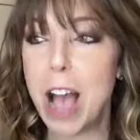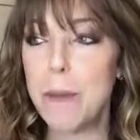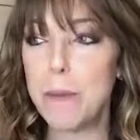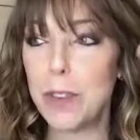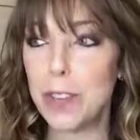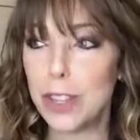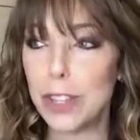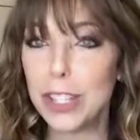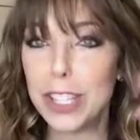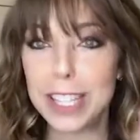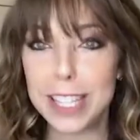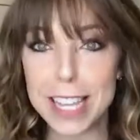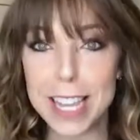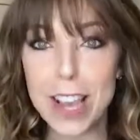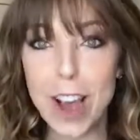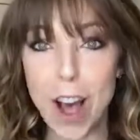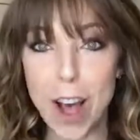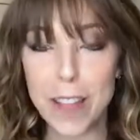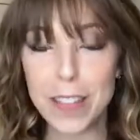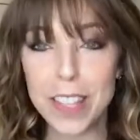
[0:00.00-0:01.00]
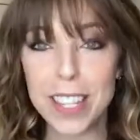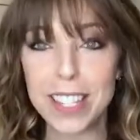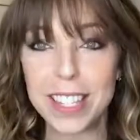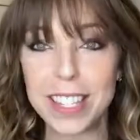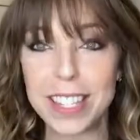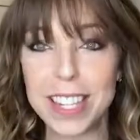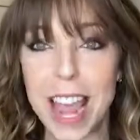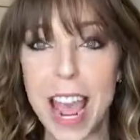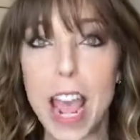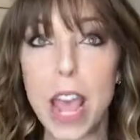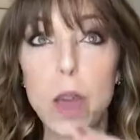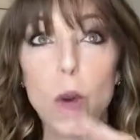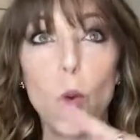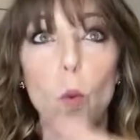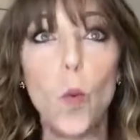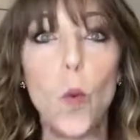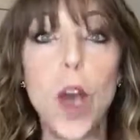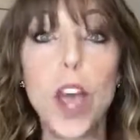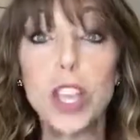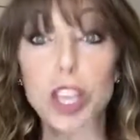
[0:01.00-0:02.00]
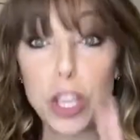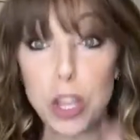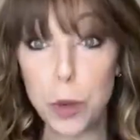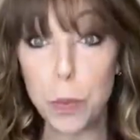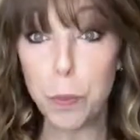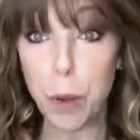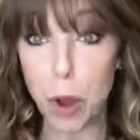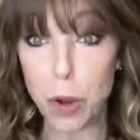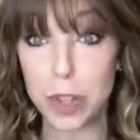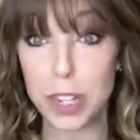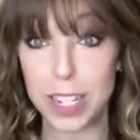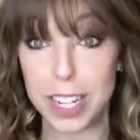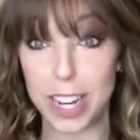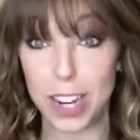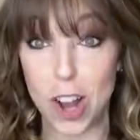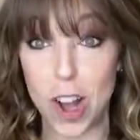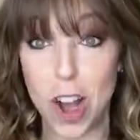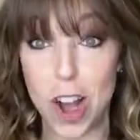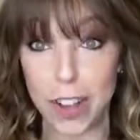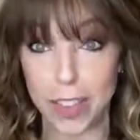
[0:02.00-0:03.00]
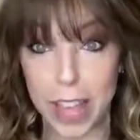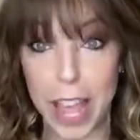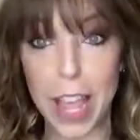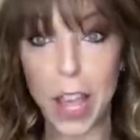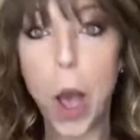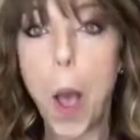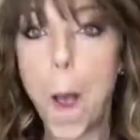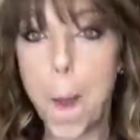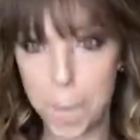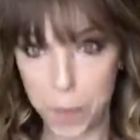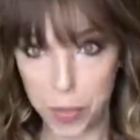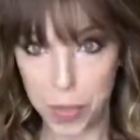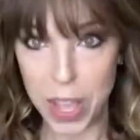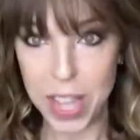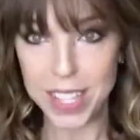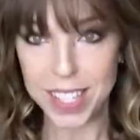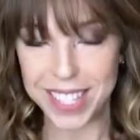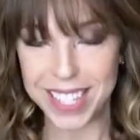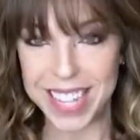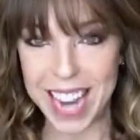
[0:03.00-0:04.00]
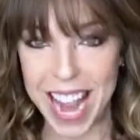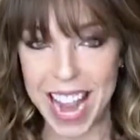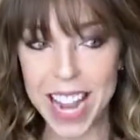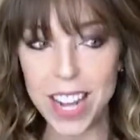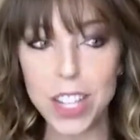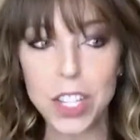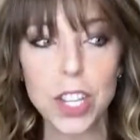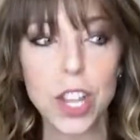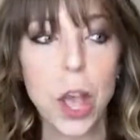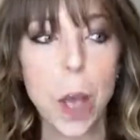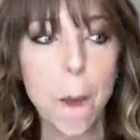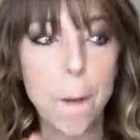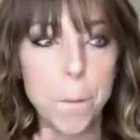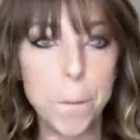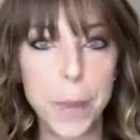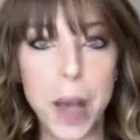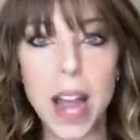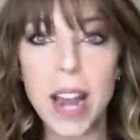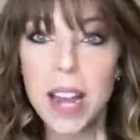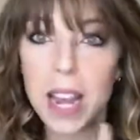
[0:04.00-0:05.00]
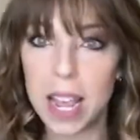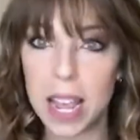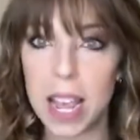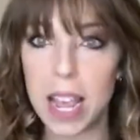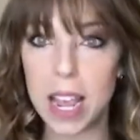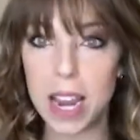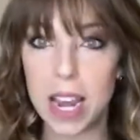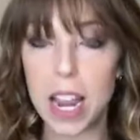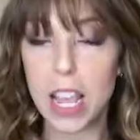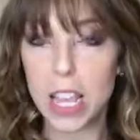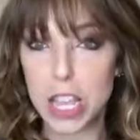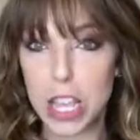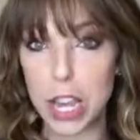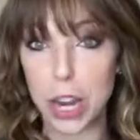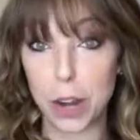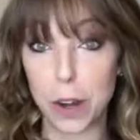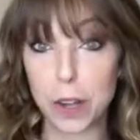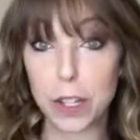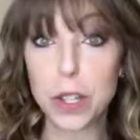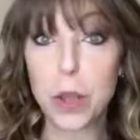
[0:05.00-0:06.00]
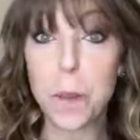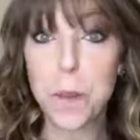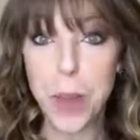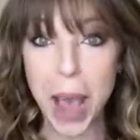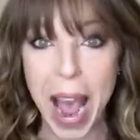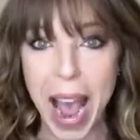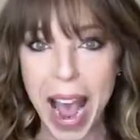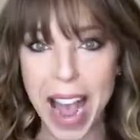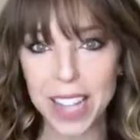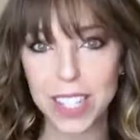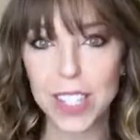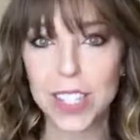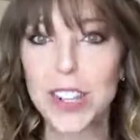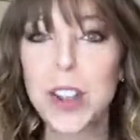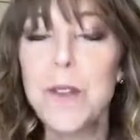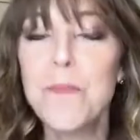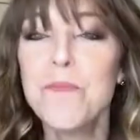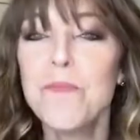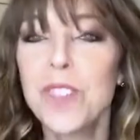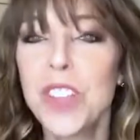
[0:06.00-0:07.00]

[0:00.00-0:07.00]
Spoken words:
You can see on this day what you posted on like this date, but in years past.